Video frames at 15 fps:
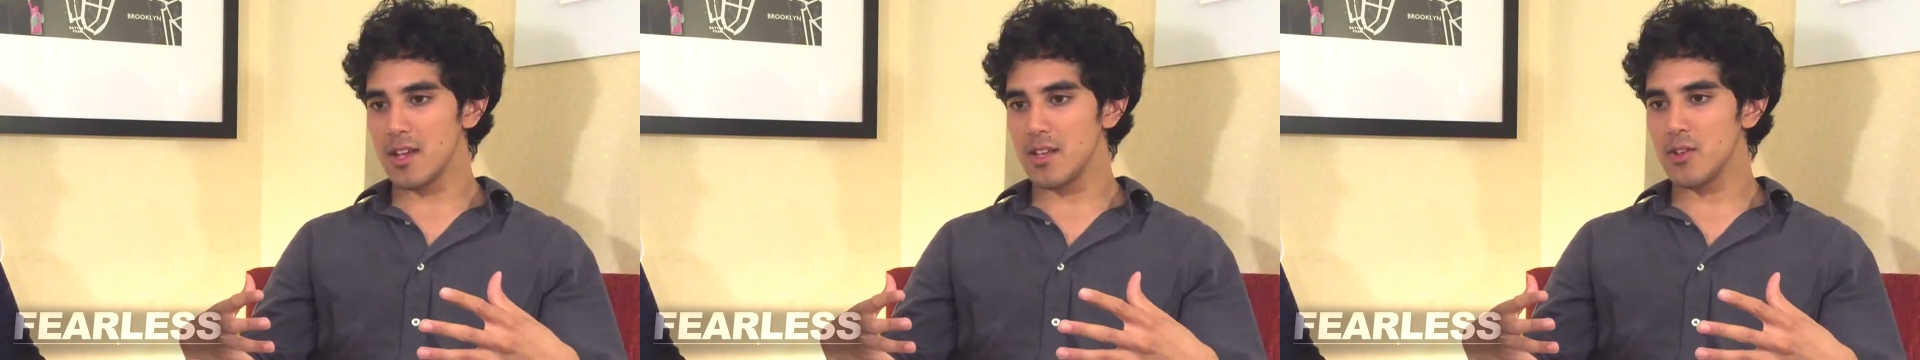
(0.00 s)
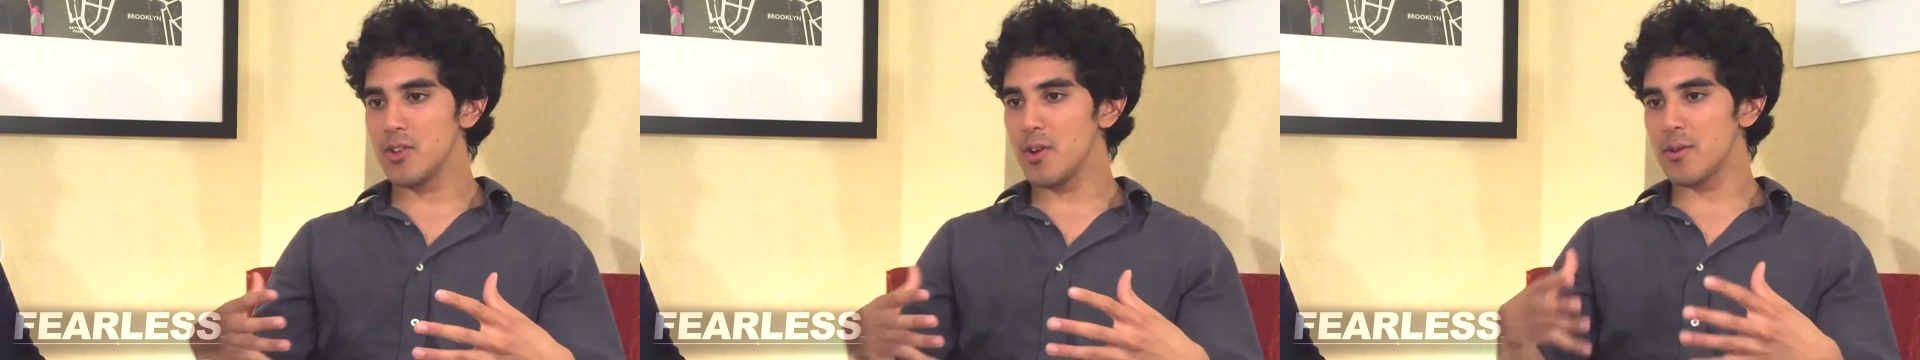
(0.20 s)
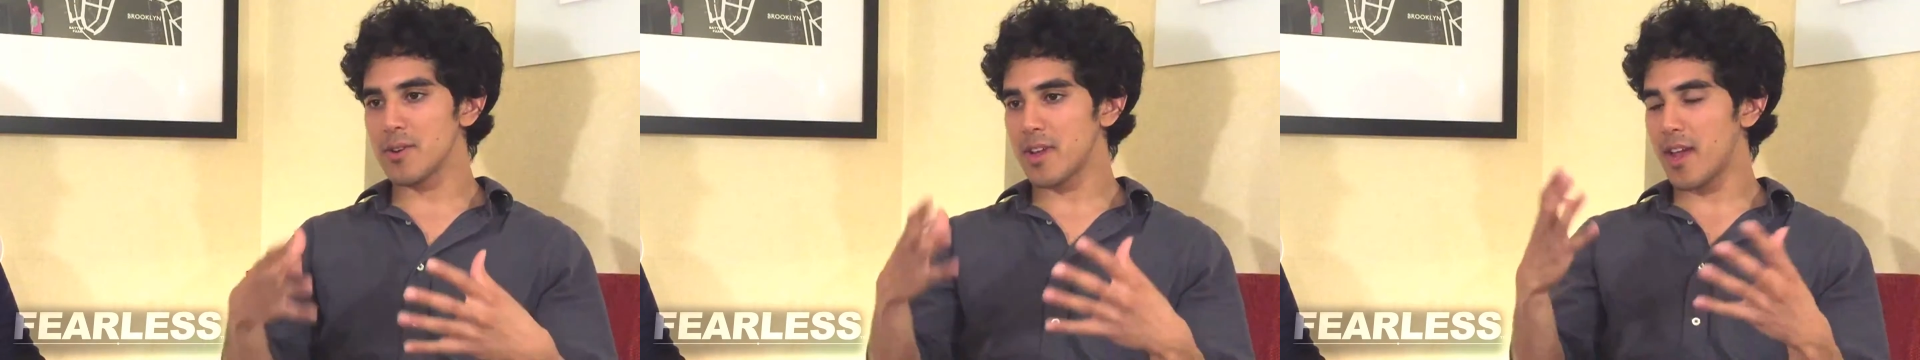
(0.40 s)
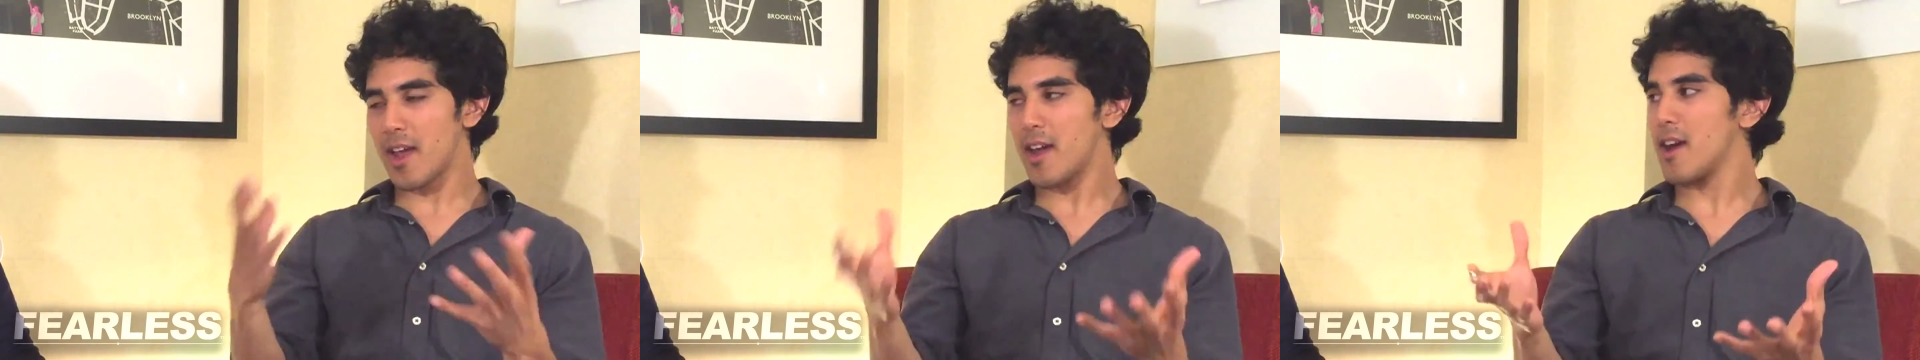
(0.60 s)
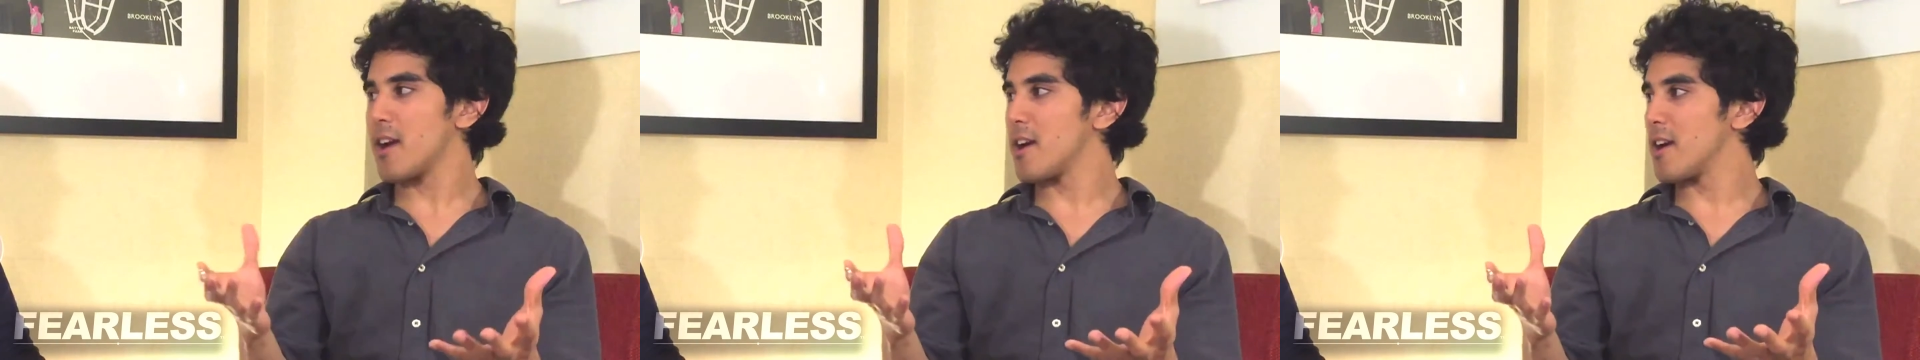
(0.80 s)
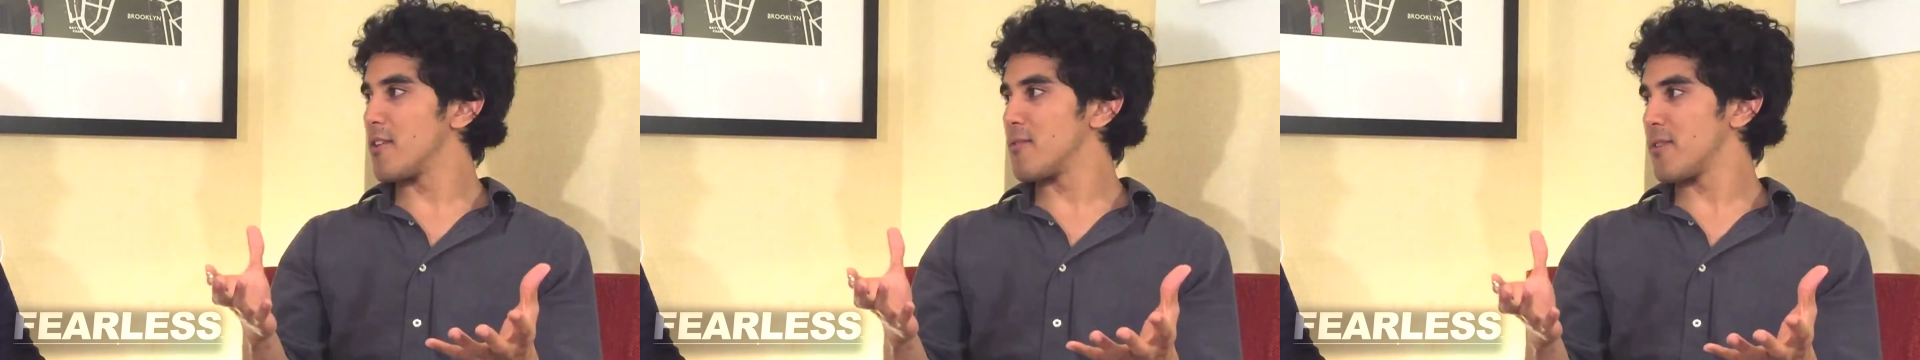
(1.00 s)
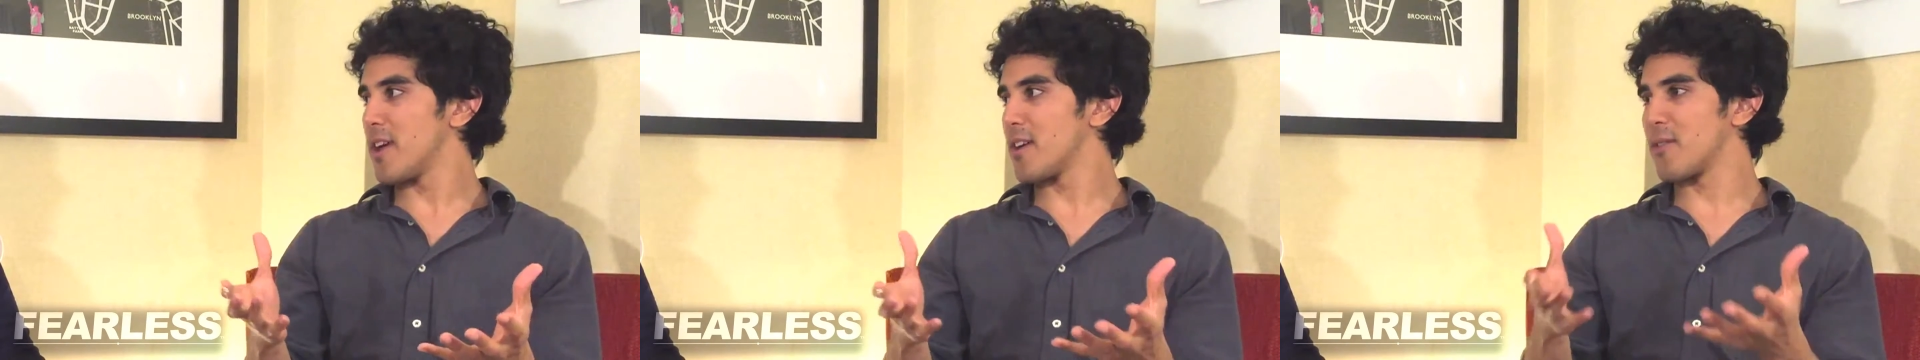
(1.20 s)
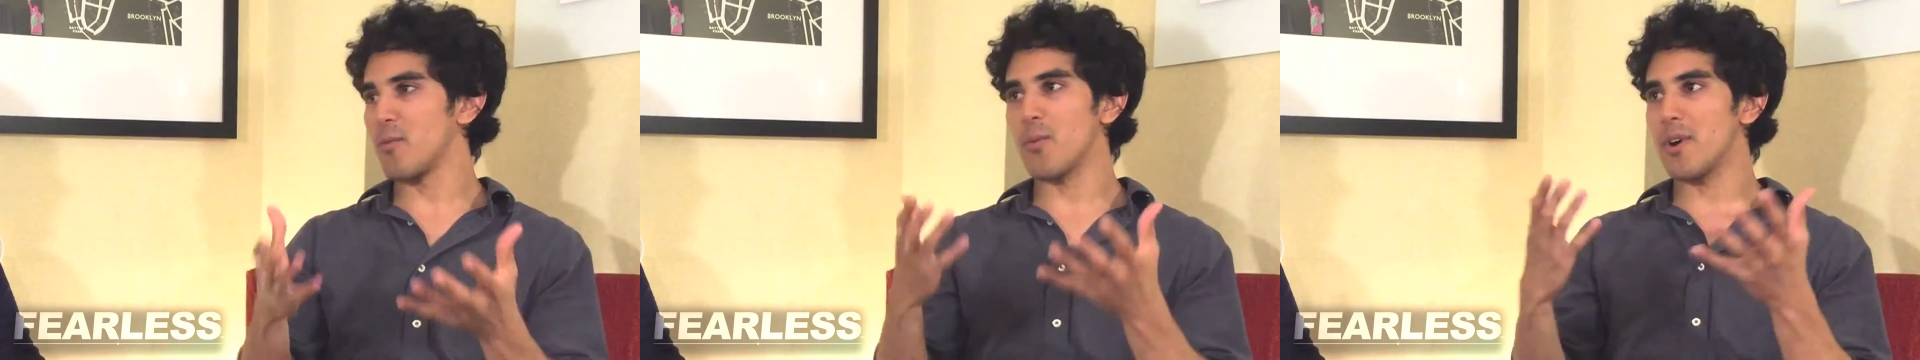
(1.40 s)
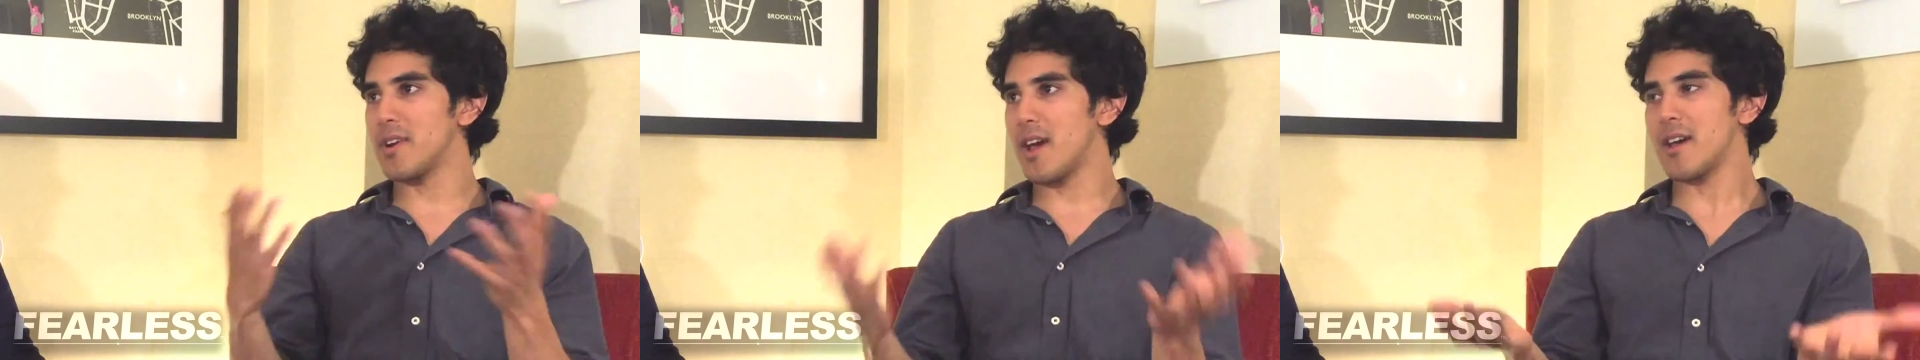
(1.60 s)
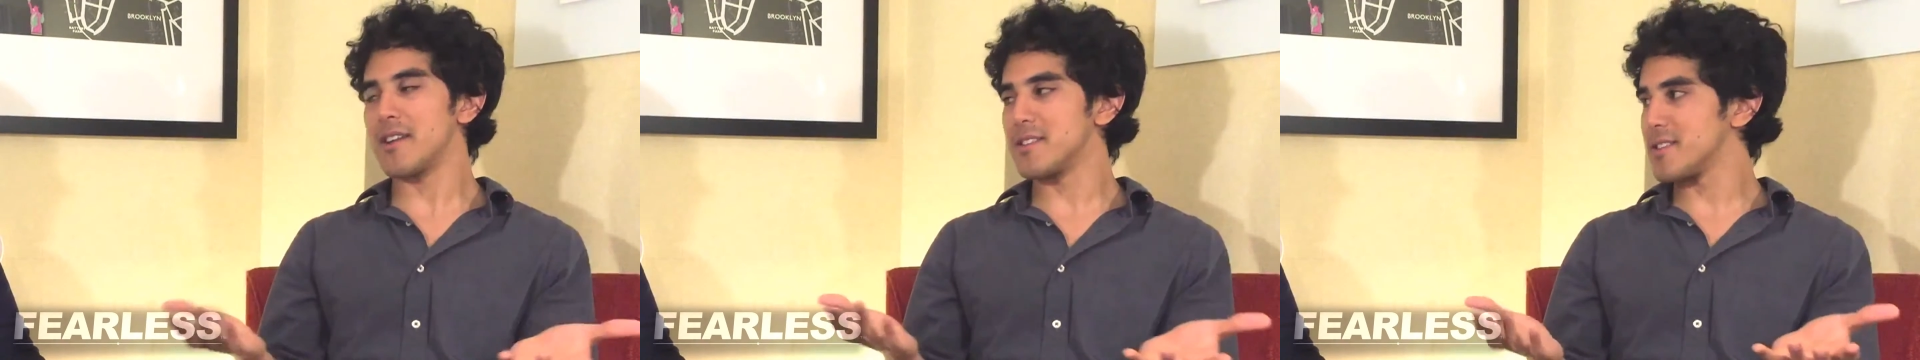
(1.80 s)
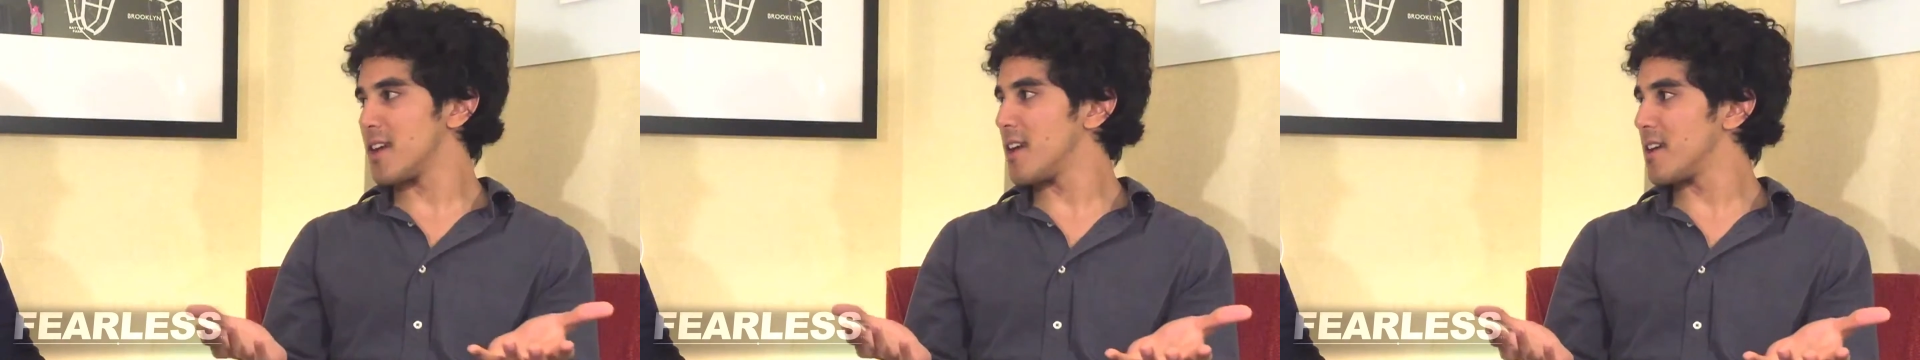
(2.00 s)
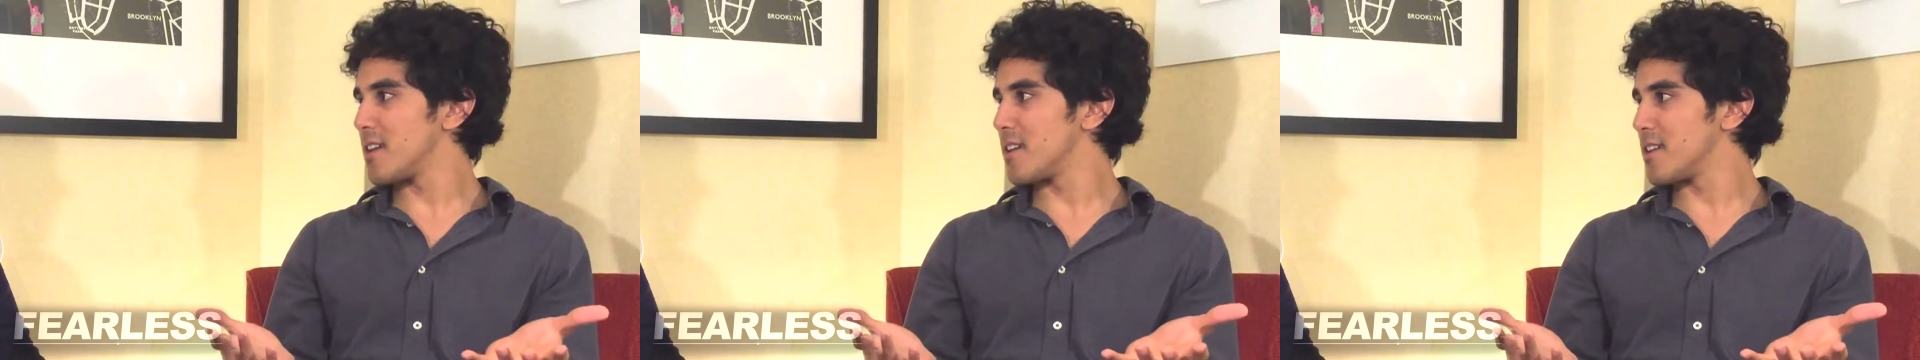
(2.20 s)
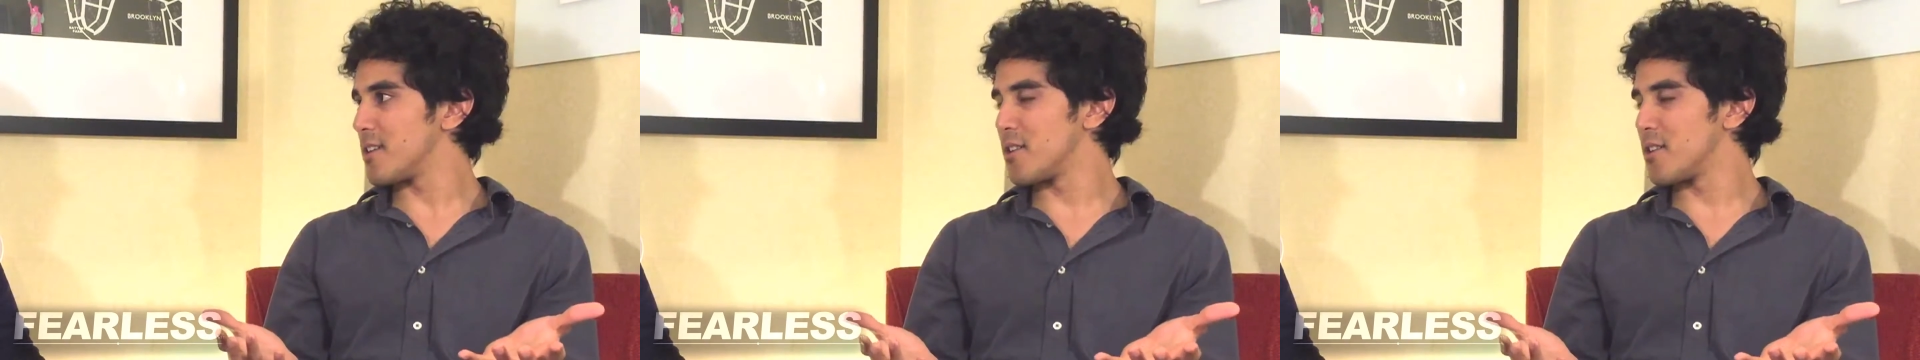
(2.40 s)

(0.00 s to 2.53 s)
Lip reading: you don't care if like 1 out of 10,